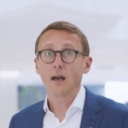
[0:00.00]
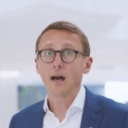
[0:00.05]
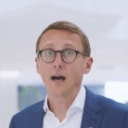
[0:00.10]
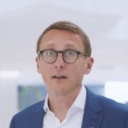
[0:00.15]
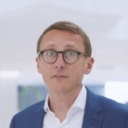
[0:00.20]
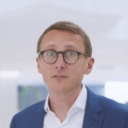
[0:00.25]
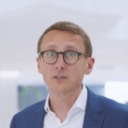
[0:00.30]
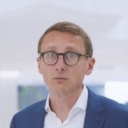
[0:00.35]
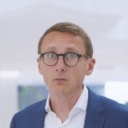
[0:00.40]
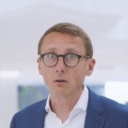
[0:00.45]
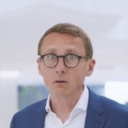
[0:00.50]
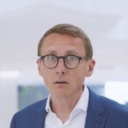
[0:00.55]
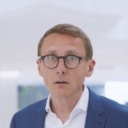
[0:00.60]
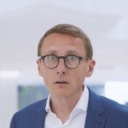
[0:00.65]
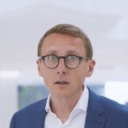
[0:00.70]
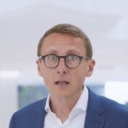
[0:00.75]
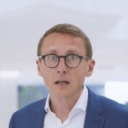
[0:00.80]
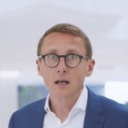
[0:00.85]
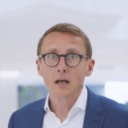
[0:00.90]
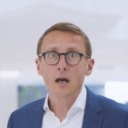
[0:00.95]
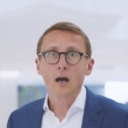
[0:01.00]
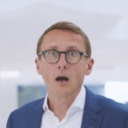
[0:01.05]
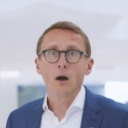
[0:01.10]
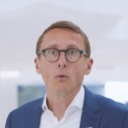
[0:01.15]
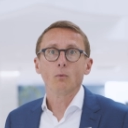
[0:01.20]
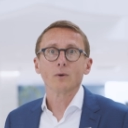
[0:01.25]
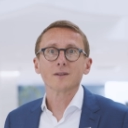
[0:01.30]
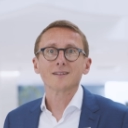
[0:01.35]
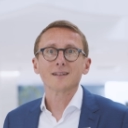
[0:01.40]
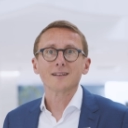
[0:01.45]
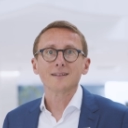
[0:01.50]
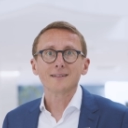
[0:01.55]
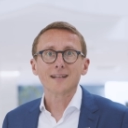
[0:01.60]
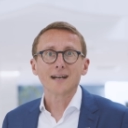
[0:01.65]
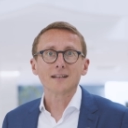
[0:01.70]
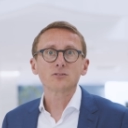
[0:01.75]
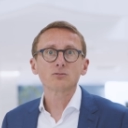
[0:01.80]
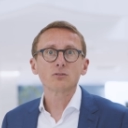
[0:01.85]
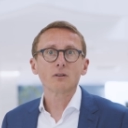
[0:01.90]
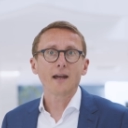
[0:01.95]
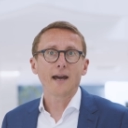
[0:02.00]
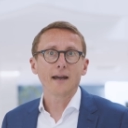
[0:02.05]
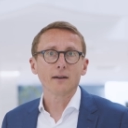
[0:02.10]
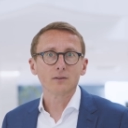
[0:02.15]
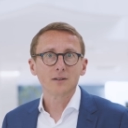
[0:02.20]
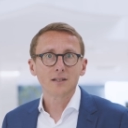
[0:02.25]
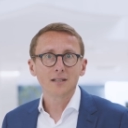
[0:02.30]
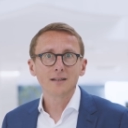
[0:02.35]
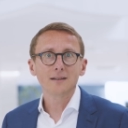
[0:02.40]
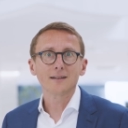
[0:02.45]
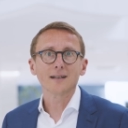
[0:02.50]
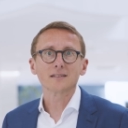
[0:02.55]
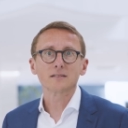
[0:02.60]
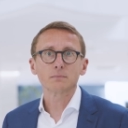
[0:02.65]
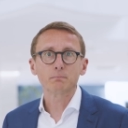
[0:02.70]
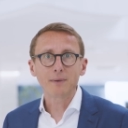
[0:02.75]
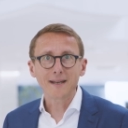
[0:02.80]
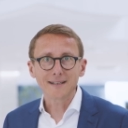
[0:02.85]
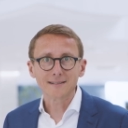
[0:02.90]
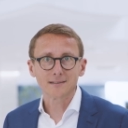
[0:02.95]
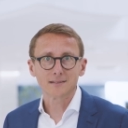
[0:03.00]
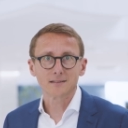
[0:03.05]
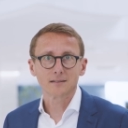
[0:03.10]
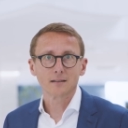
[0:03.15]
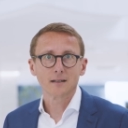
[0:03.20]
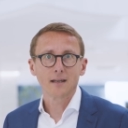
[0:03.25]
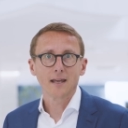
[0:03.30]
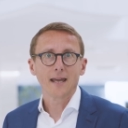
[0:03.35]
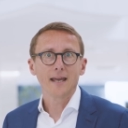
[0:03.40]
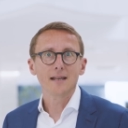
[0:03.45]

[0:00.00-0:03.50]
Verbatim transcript: After all, what the industrial IoT does best